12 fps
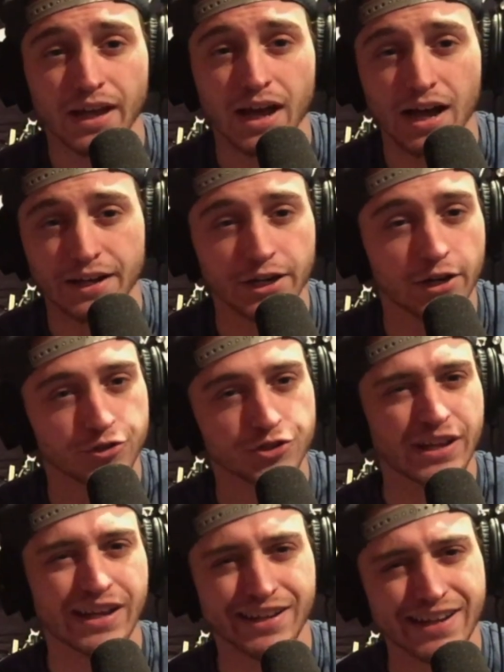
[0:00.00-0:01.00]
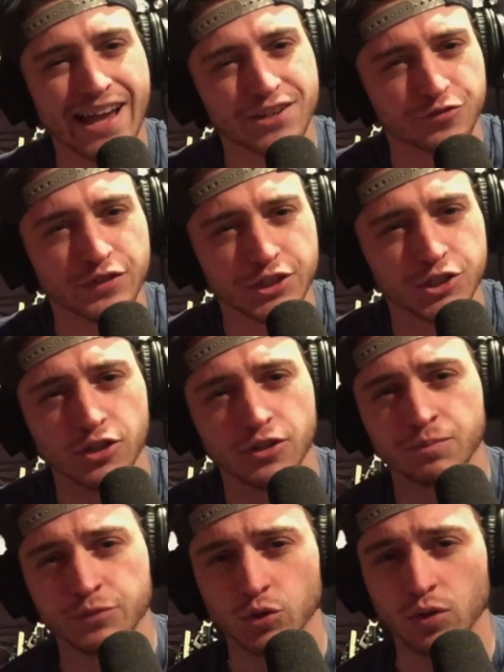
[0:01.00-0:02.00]
Just like a guest
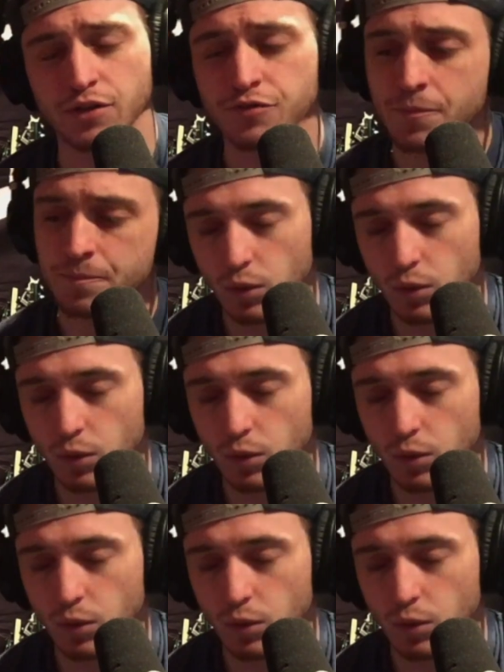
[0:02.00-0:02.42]
feature, sort of.